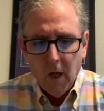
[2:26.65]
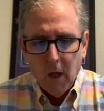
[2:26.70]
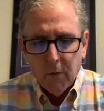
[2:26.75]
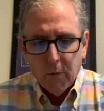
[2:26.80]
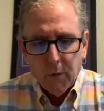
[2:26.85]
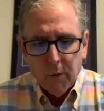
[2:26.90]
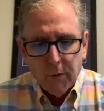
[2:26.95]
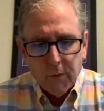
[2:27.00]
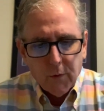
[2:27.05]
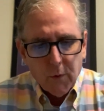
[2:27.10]

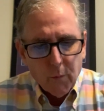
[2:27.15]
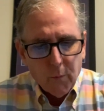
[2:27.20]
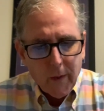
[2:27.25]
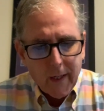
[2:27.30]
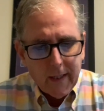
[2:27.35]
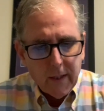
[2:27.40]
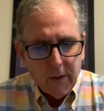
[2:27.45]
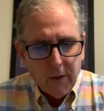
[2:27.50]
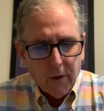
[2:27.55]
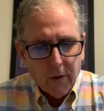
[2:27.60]
through
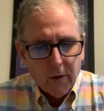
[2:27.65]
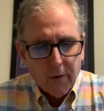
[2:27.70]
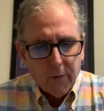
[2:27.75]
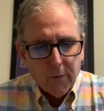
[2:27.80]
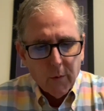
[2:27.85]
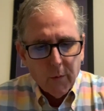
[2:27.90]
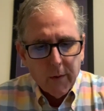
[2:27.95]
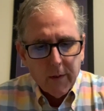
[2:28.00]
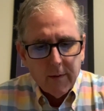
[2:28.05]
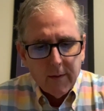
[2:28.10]
surrender, through
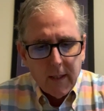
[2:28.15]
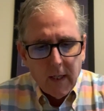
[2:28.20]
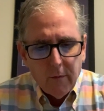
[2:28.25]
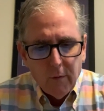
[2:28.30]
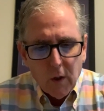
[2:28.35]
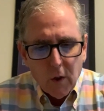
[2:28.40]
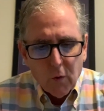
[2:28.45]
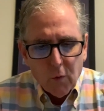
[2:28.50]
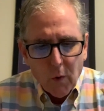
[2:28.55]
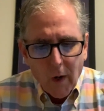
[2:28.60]

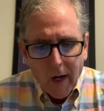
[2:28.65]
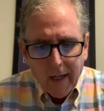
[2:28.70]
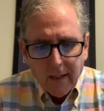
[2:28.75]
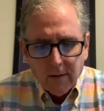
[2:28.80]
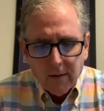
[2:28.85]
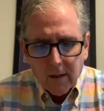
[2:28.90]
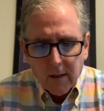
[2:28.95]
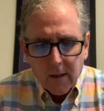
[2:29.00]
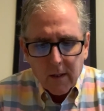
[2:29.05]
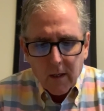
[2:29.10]
receiving Christ
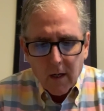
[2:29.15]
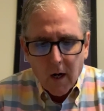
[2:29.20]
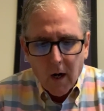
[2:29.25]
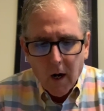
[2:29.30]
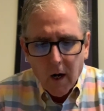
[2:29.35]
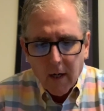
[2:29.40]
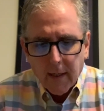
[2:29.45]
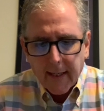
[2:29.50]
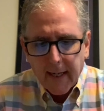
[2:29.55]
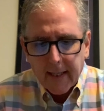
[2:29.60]
into the
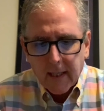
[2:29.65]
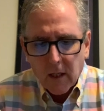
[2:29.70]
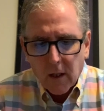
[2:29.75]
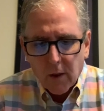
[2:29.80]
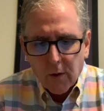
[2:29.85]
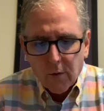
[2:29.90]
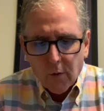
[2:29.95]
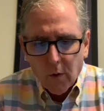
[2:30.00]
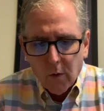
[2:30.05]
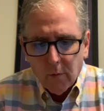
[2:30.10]
heart and
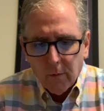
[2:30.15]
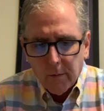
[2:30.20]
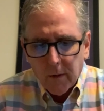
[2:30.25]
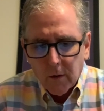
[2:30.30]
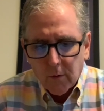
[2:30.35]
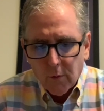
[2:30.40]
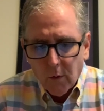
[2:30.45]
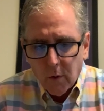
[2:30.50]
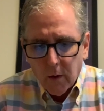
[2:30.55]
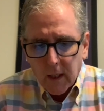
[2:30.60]

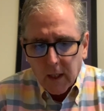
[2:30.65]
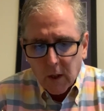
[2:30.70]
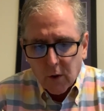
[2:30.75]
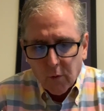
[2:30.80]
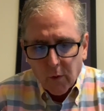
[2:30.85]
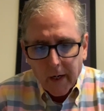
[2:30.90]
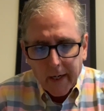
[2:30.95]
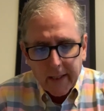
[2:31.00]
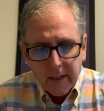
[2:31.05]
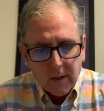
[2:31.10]
enthroning
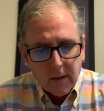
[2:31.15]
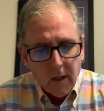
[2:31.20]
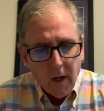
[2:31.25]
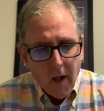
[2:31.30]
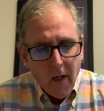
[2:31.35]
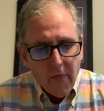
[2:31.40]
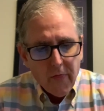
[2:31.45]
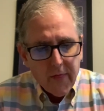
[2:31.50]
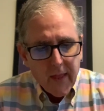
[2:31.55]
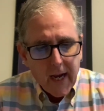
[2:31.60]
Christ
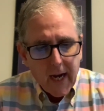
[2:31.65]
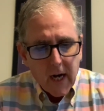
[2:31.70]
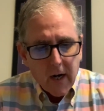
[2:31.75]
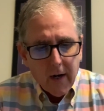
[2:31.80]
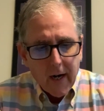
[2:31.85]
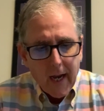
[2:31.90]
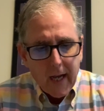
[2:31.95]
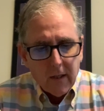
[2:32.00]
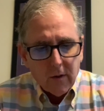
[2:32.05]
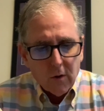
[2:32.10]
there
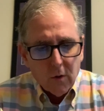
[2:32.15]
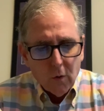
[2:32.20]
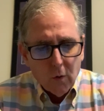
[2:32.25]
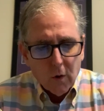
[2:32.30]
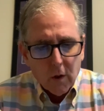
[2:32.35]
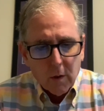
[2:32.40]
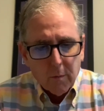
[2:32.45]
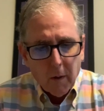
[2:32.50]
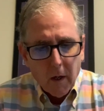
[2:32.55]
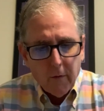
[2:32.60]
as
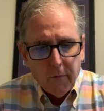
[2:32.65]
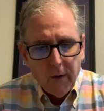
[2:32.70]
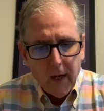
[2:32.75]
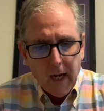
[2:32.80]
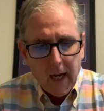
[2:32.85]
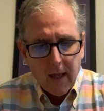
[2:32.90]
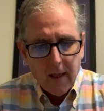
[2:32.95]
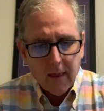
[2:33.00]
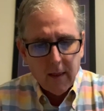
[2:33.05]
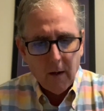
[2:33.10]
Lord by
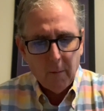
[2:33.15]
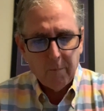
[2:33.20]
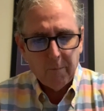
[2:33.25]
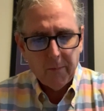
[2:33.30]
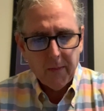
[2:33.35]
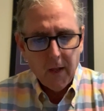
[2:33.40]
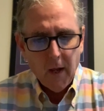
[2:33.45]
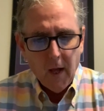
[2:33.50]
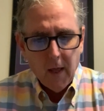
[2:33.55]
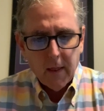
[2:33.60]
faith.
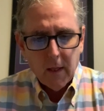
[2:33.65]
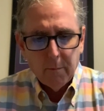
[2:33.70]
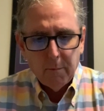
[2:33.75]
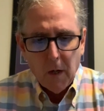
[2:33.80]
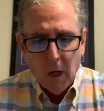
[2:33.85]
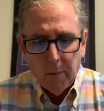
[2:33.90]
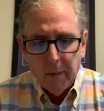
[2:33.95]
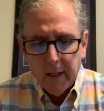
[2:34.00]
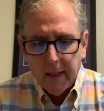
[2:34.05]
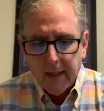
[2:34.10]
The
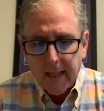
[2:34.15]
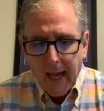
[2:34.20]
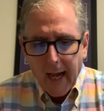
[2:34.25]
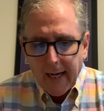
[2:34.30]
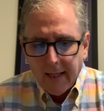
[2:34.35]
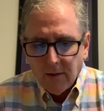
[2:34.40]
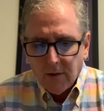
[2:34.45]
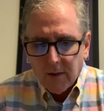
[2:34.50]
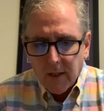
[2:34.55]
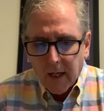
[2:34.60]
moment that
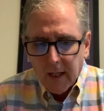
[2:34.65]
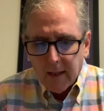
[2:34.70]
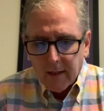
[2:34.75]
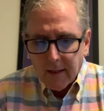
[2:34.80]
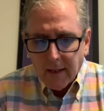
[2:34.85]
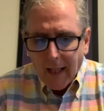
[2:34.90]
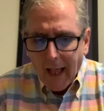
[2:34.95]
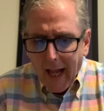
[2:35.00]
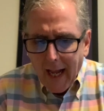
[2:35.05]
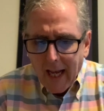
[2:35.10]
is done,
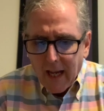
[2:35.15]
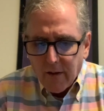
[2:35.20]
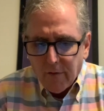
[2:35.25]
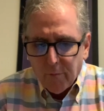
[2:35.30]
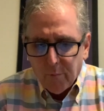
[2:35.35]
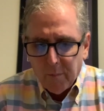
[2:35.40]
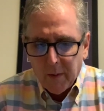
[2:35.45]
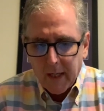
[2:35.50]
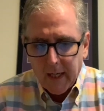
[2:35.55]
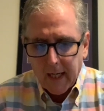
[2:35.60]

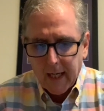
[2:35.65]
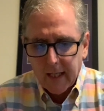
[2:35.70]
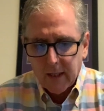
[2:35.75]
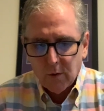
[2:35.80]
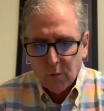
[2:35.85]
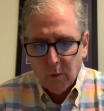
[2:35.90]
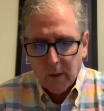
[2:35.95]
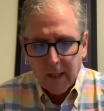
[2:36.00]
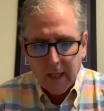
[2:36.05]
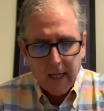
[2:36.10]
life begins
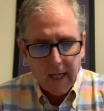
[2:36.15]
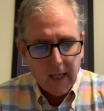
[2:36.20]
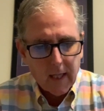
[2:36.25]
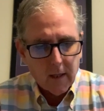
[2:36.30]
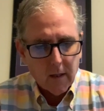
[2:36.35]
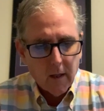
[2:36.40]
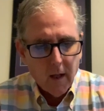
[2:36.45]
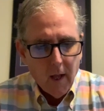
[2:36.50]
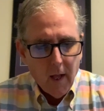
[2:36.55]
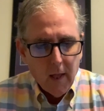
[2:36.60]

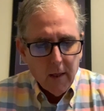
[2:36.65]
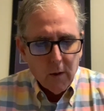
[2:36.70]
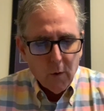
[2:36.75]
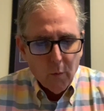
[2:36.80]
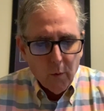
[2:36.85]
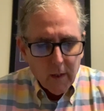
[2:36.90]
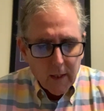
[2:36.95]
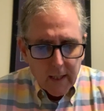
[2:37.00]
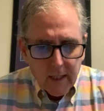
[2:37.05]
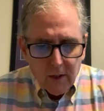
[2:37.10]
within. The
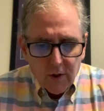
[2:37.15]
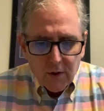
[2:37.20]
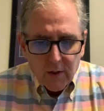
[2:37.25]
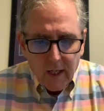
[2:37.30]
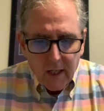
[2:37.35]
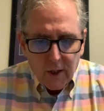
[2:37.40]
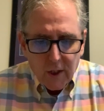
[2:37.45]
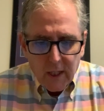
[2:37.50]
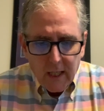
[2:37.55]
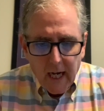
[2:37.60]
religious
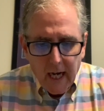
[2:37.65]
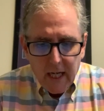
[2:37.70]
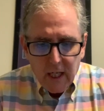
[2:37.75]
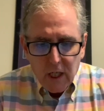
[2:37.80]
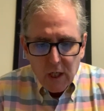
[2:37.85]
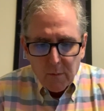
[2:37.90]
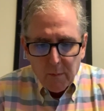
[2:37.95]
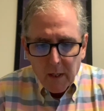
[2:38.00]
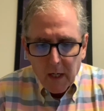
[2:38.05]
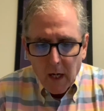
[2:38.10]

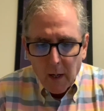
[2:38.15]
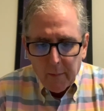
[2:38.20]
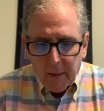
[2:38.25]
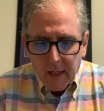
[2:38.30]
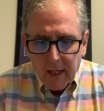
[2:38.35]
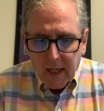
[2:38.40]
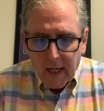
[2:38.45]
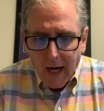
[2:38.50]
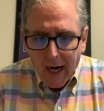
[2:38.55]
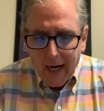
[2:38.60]
education become a
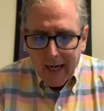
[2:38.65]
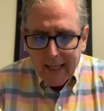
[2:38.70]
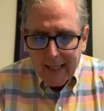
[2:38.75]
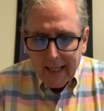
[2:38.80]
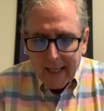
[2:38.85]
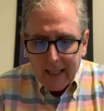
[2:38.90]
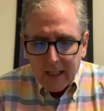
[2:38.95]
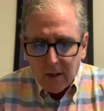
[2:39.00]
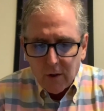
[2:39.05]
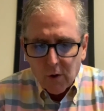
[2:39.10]
guide
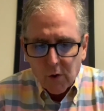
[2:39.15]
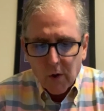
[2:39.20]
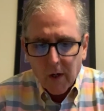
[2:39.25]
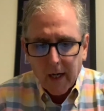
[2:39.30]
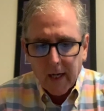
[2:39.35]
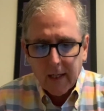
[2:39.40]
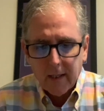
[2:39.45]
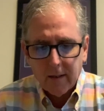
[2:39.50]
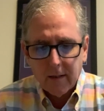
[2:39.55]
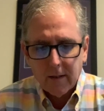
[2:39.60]
in
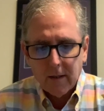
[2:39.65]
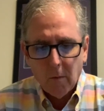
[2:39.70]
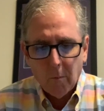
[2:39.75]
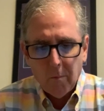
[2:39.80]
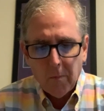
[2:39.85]
Christ.